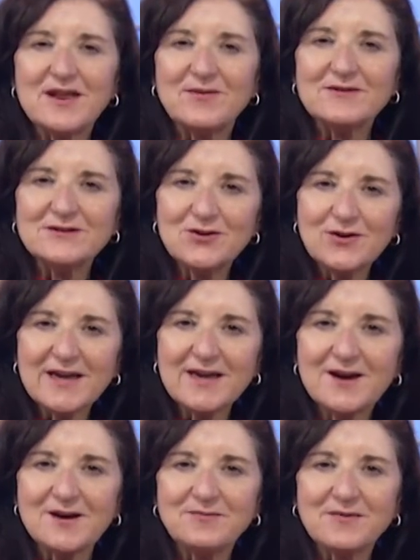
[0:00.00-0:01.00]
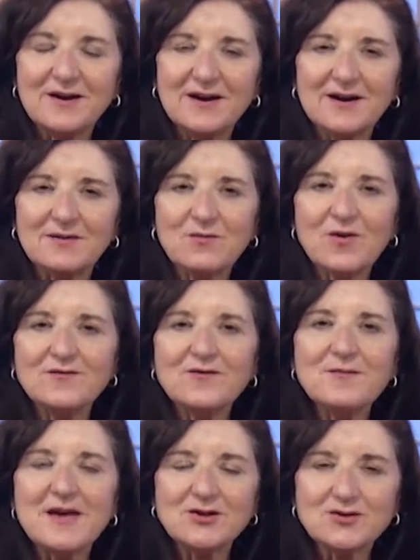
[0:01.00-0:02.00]
when I was looking up uh, more
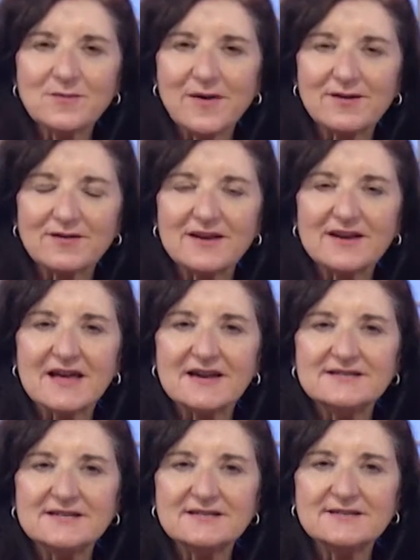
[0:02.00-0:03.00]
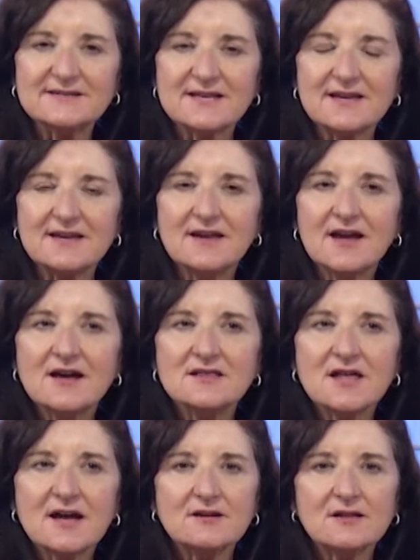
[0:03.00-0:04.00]
information about it, and I did see
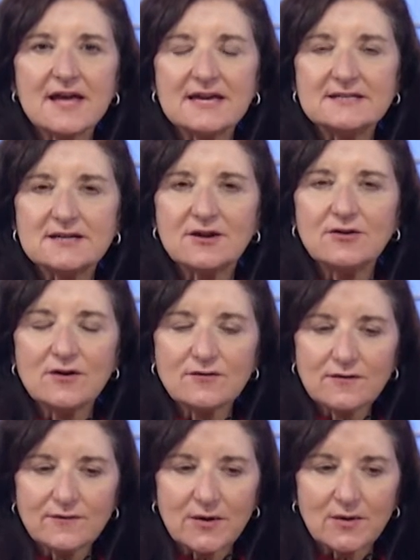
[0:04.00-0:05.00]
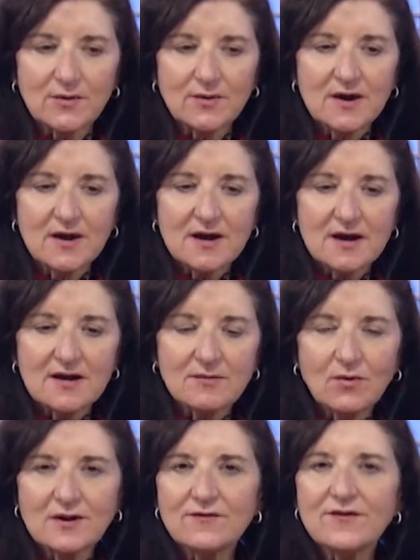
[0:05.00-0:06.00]
Lionel had done an interview,
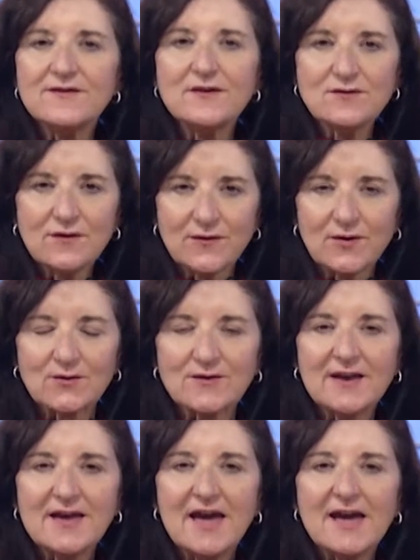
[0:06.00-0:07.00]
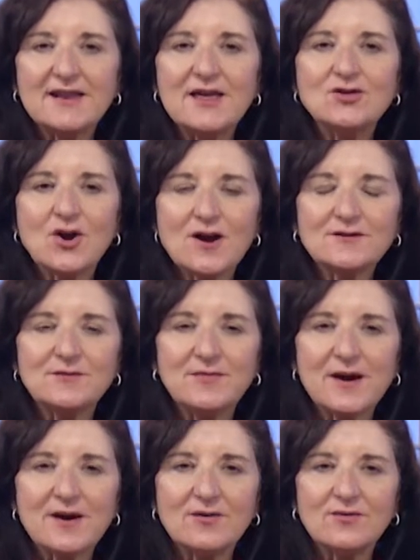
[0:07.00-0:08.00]
um, one of his interviews, and he talked
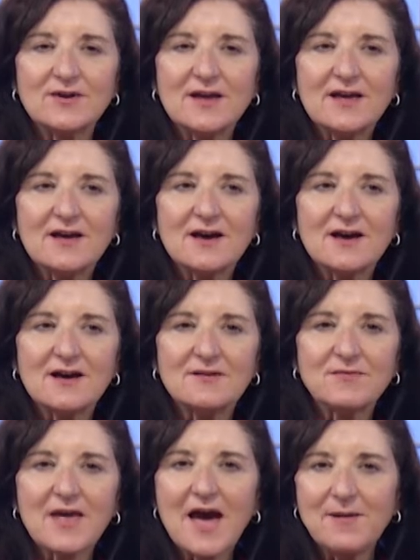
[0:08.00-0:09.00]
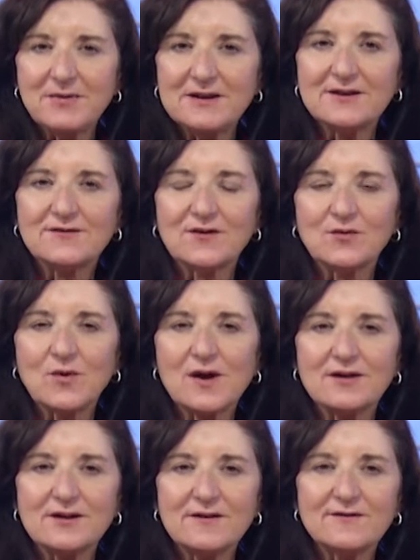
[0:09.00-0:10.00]
about uh, happiness as
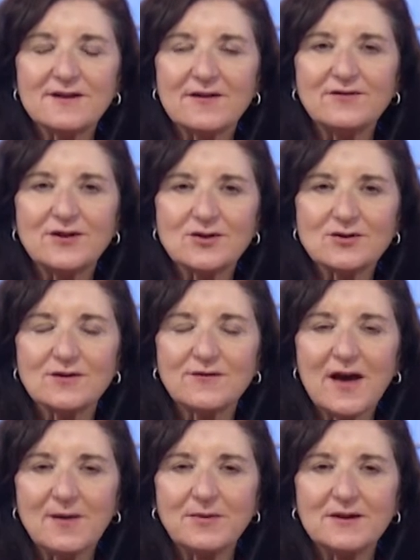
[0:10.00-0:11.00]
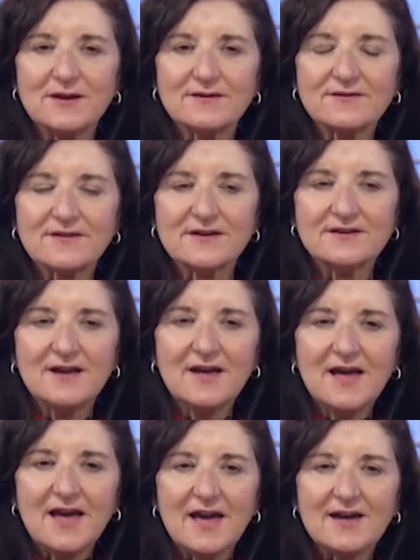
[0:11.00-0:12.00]
well and his definition of happiness. And,
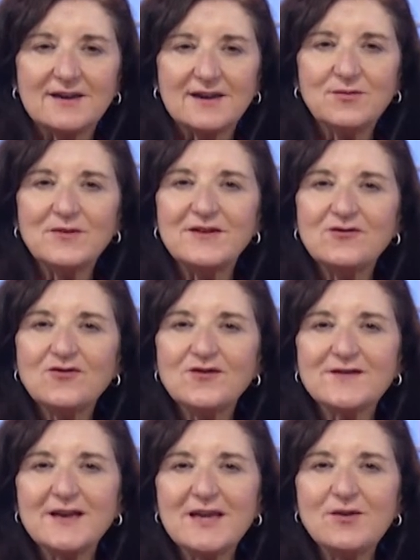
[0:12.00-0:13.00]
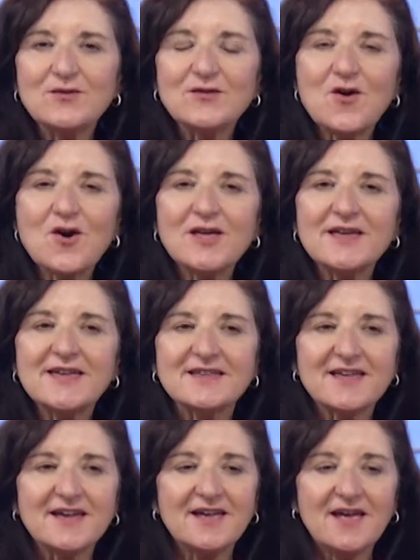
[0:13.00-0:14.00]
and it was interesting, he was calling
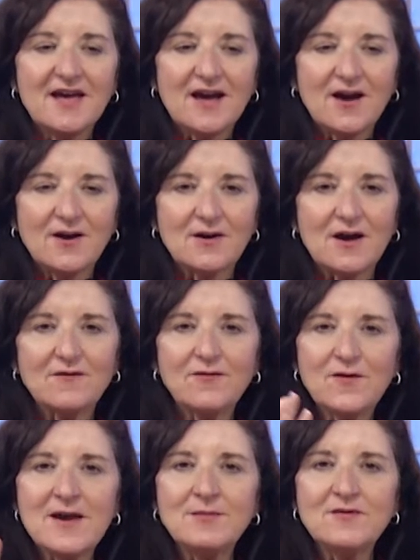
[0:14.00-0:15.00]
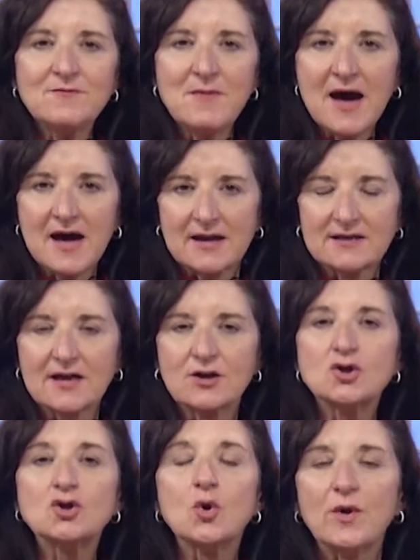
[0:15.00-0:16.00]
it like uh, a frame of mind,
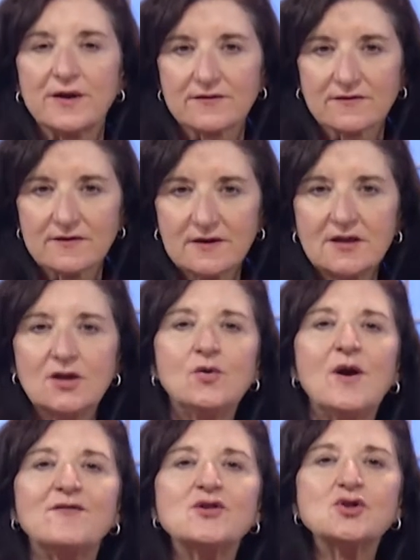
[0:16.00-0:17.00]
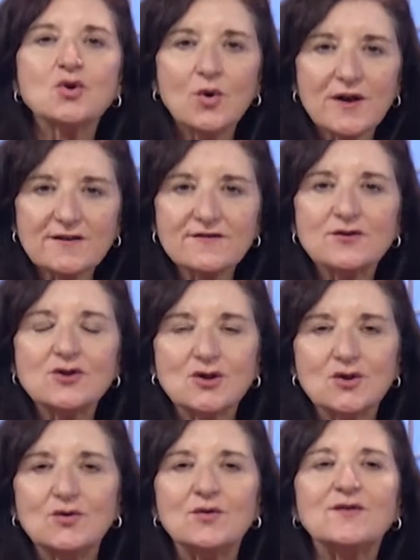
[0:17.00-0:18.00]
like a choice. You have a choice to
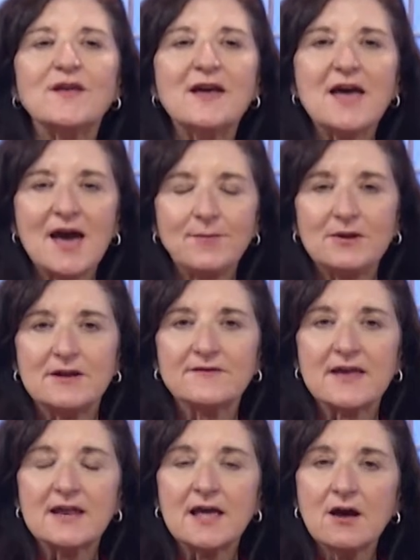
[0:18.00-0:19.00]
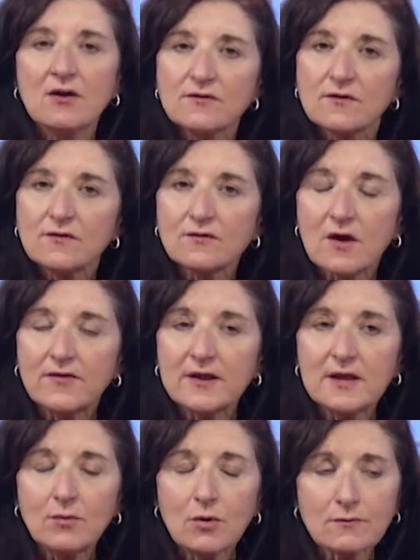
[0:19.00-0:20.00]
choose happiness. And I also saw
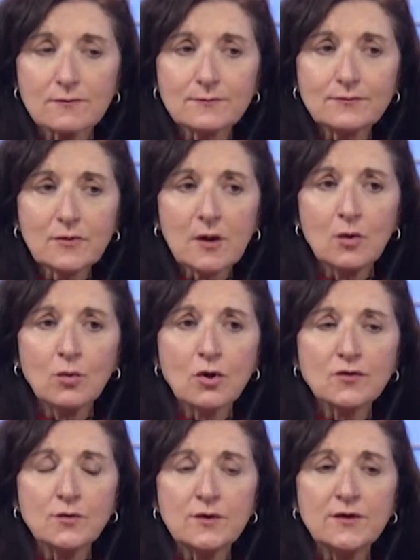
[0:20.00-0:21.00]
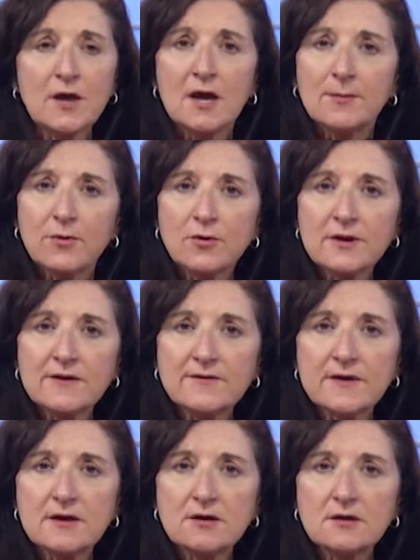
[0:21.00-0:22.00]
that he worked, worked with Bernie
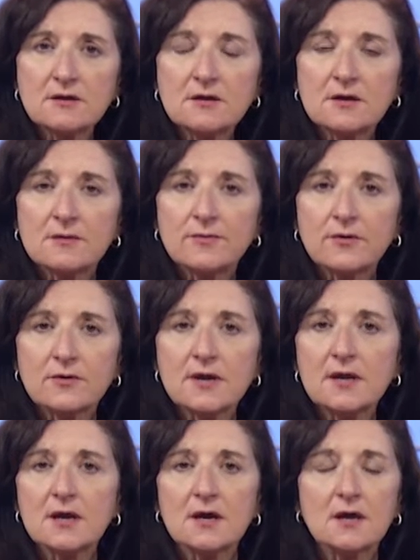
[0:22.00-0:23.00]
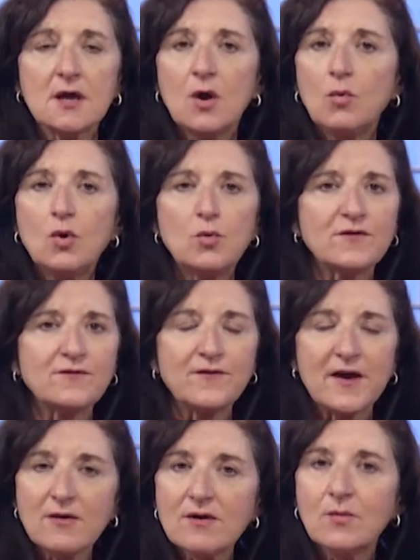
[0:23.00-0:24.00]
Siegel Bernie, yeah. uh, who was
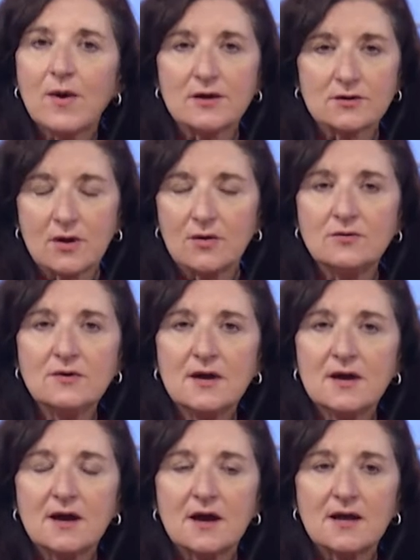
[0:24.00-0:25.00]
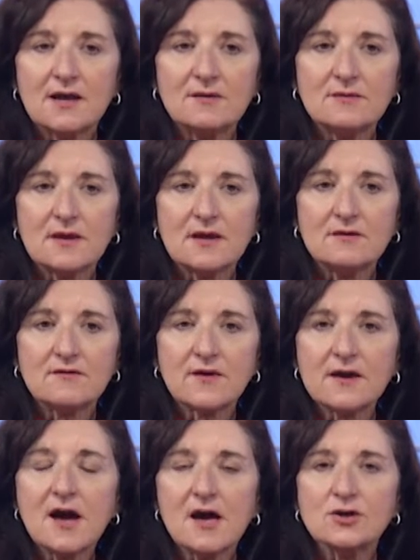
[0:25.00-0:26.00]
very well known uh, in, yeah. in
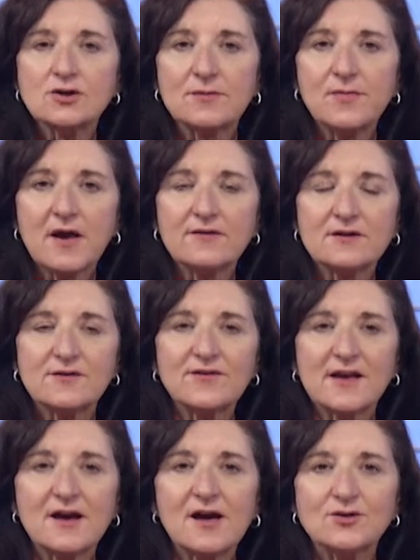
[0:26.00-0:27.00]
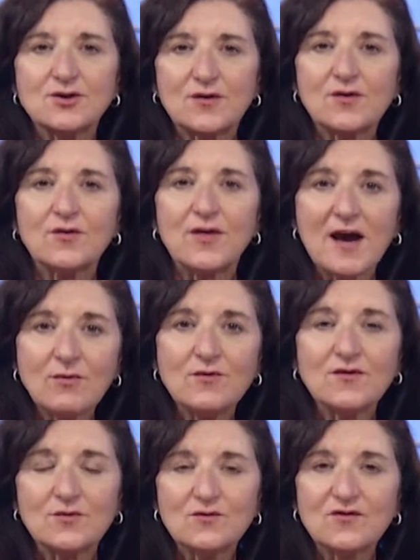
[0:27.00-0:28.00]
psychology and positive psychology. So that
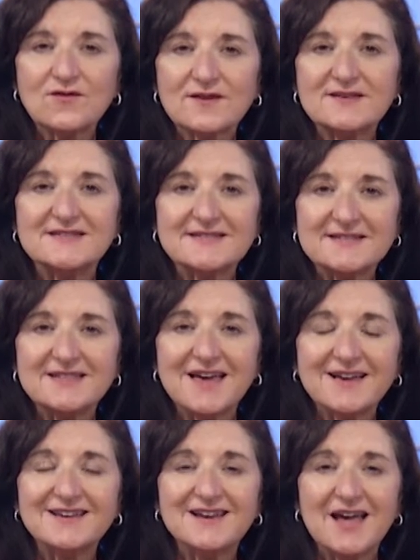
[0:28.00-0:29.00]
was so interesting to see that